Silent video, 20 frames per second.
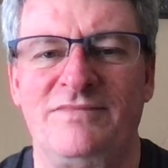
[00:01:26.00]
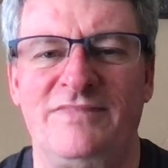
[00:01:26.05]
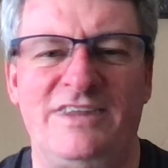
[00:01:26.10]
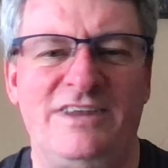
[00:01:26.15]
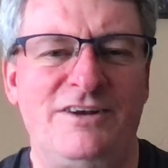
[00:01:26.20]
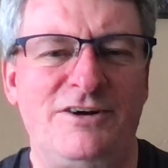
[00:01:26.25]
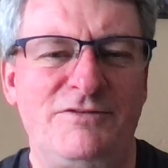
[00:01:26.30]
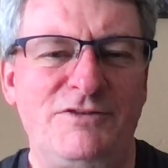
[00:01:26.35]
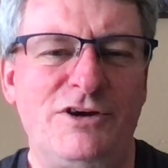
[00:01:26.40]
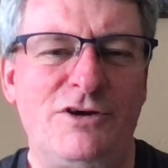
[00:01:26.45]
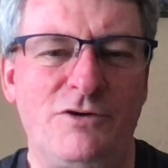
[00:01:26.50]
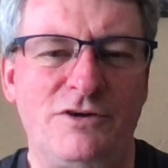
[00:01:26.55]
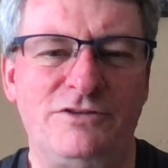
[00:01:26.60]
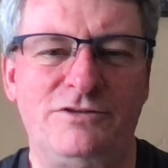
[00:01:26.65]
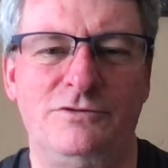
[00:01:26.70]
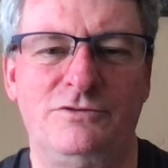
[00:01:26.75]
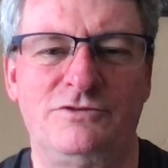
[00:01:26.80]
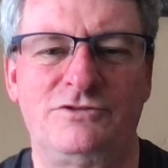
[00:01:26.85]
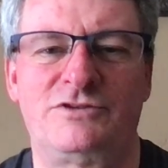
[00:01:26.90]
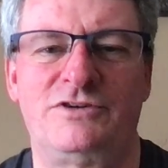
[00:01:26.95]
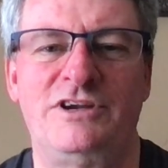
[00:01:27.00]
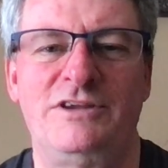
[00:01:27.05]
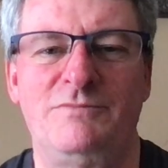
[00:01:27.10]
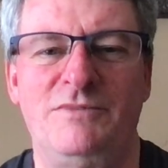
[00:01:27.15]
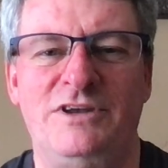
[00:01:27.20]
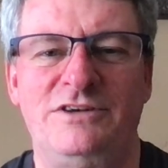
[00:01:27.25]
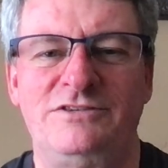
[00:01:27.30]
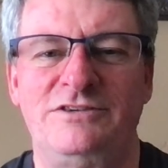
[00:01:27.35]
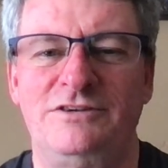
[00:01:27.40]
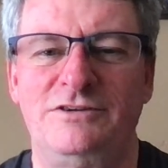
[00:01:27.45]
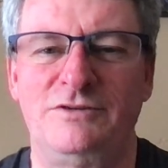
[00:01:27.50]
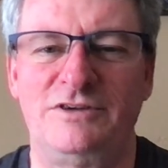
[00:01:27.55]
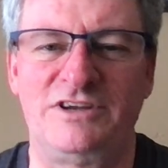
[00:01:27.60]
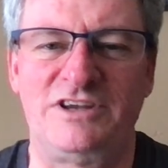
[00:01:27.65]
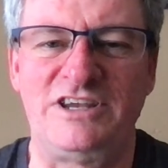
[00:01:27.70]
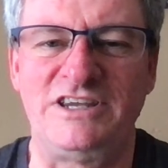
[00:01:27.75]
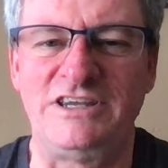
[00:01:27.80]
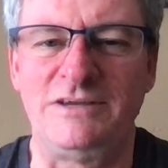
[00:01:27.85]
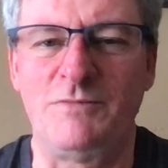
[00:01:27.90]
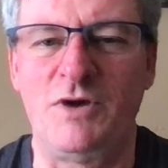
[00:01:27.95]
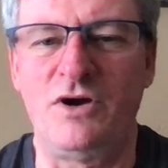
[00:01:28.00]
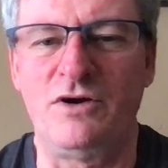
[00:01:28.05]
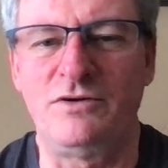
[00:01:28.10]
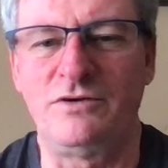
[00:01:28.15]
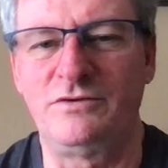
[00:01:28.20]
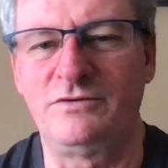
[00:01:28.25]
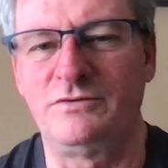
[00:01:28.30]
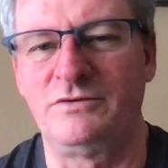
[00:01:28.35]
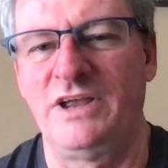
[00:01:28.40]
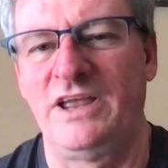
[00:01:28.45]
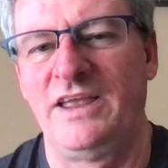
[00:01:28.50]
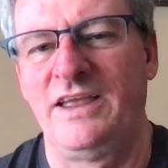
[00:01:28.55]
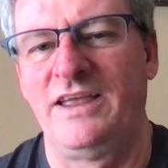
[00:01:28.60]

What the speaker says: if you're going through treatment, you're doing chemo,